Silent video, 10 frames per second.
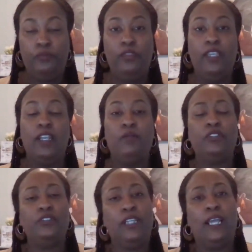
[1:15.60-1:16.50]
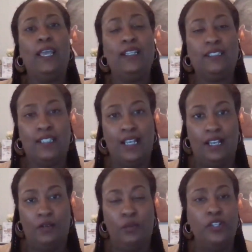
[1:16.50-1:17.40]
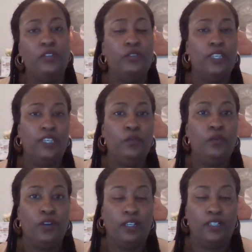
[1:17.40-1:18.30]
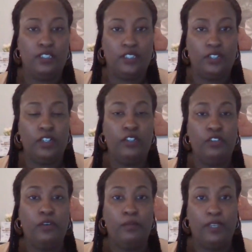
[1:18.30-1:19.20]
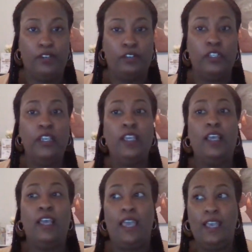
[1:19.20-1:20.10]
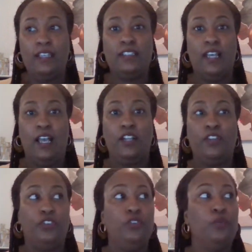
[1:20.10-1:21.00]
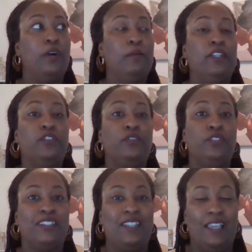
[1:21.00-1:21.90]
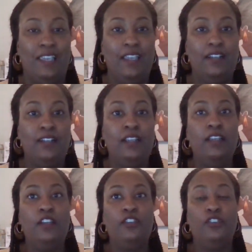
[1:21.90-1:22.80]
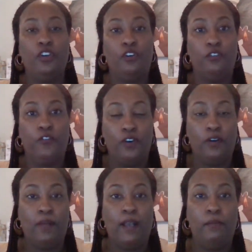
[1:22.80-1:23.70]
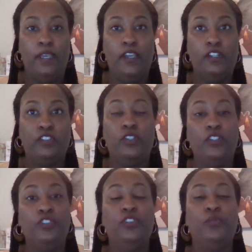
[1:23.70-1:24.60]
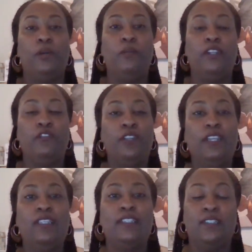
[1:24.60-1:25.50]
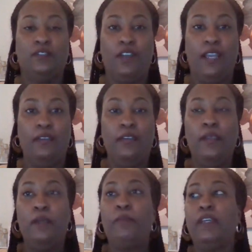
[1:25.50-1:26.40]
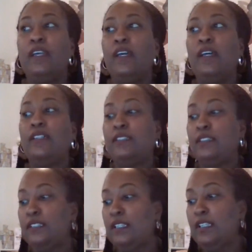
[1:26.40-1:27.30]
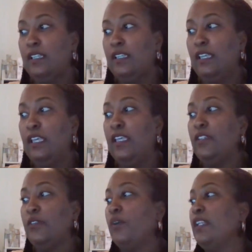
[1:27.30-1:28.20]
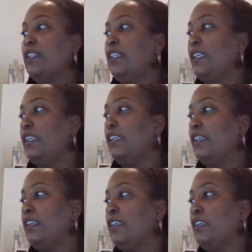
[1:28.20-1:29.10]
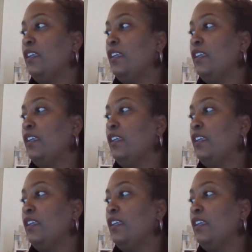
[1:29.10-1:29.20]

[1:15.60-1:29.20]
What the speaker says: and I want you to ask God, what do he want concerning your marriage? Ask God, do you want me to stand, for my marriage, or do you want me to release it, right? Because it's one thing,